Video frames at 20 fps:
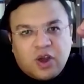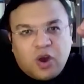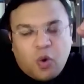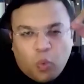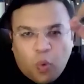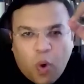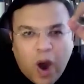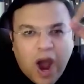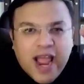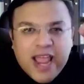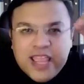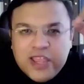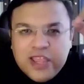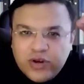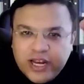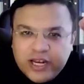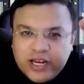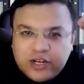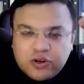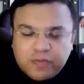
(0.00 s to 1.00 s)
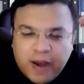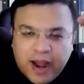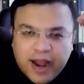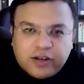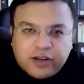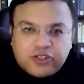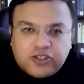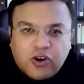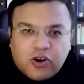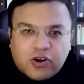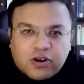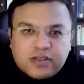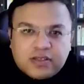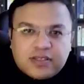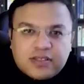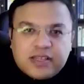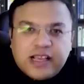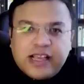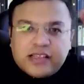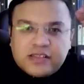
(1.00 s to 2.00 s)
Why you need to buy
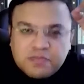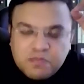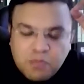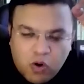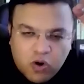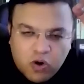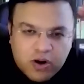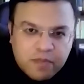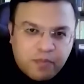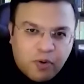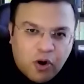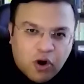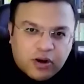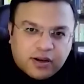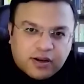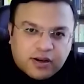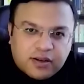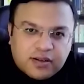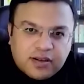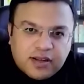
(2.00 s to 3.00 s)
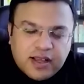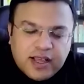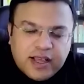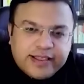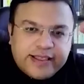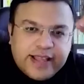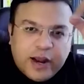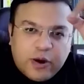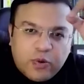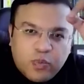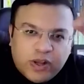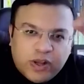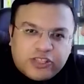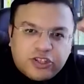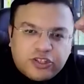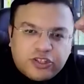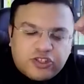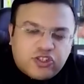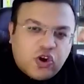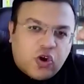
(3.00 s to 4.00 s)
insurance is more important than which
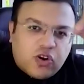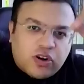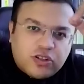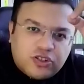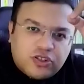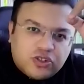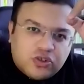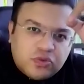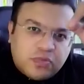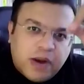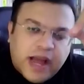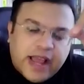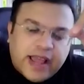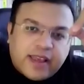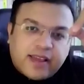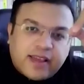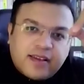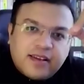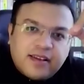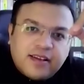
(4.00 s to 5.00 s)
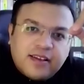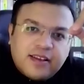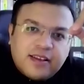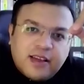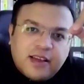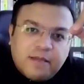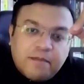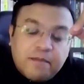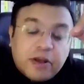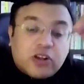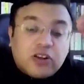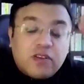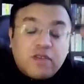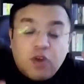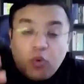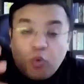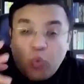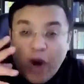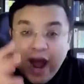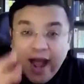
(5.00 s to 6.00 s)
insurance to buy. Because if
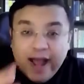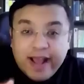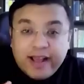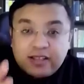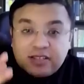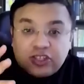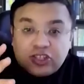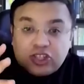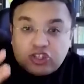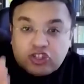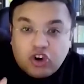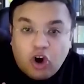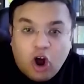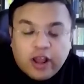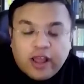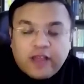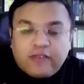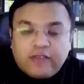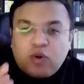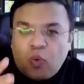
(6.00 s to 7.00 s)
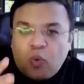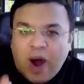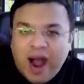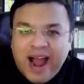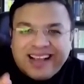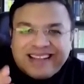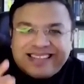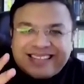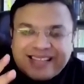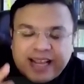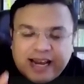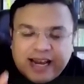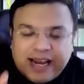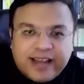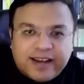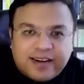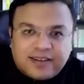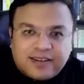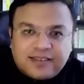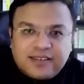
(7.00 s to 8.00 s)
the why is strong, if the why is
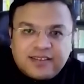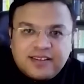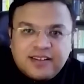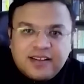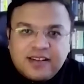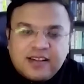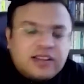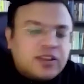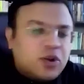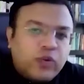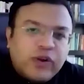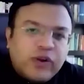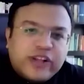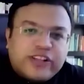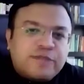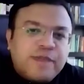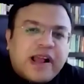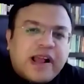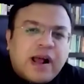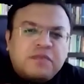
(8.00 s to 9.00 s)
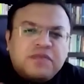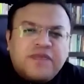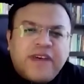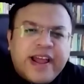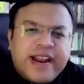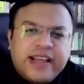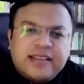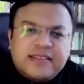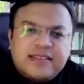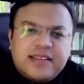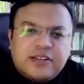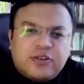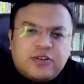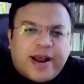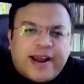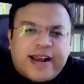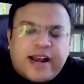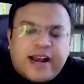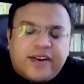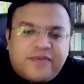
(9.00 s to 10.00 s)
clear, the which becomes very easy to
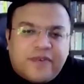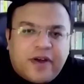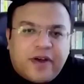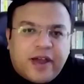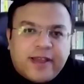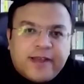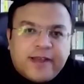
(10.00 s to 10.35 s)
identify.